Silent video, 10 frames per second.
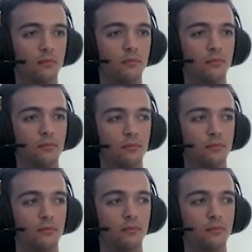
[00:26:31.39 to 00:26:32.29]

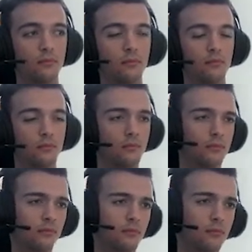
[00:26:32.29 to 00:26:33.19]

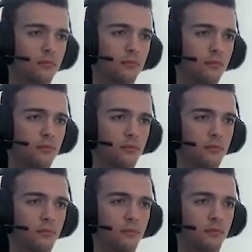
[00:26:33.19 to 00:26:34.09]

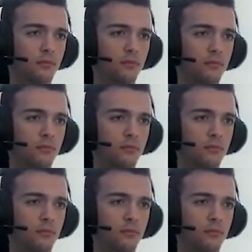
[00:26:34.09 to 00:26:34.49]
(silent)